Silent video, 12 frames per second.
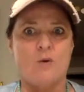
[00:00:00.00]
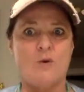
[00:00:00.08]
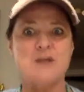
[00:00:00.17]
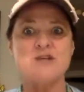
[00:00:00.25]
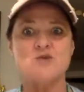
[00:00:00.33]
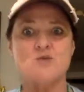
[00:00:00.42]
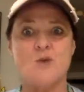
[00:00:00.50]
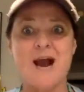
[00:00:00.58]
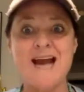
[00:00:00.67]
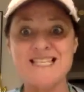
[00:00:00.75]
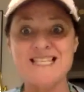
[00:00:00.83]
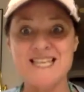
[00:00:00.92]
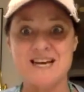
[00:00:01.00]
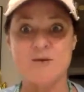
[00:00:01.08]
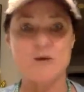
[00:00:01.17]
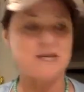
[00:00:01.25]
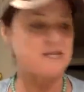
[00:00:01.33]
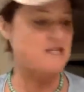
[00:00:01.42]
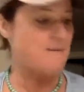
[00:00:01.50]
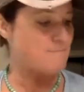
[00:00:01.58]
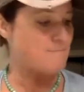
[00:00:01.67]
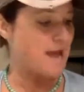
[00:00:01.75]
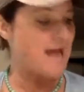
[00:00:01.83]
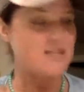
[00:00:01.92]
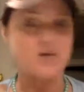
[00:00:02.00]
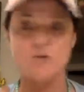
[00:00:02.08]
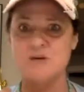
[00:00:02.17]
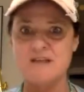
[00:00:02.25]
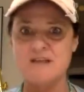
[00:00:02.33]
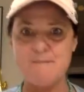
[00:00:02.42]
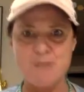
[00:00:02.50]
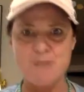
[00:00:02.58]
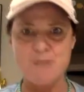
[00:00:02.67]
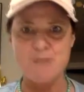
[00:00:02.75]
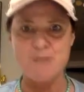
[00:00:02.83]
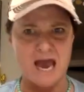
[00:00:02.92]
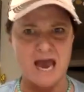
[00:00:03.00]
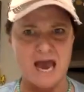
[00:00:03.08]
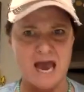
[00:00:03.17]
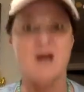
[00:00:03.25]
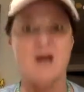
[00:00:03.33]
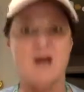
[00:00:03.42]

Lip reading: what is rising, what is the magic, what is the power.